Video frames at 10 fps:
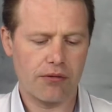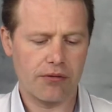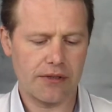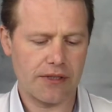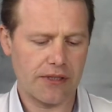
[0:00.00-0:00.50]

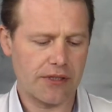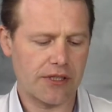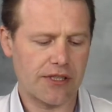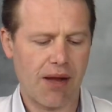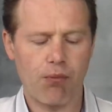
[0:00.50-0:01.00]

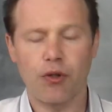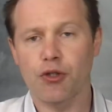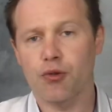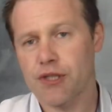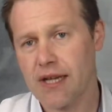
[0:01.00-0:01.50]
Samples were sent
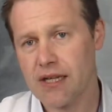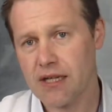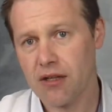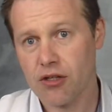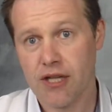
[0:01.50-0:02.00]
to Los
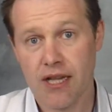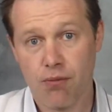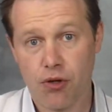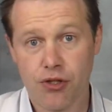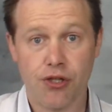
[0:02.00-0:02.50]
Alamos
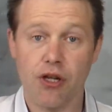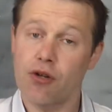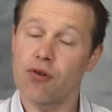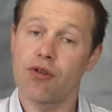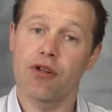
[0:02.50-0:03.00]
and another
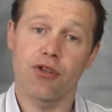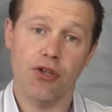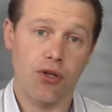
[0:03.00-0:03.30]
two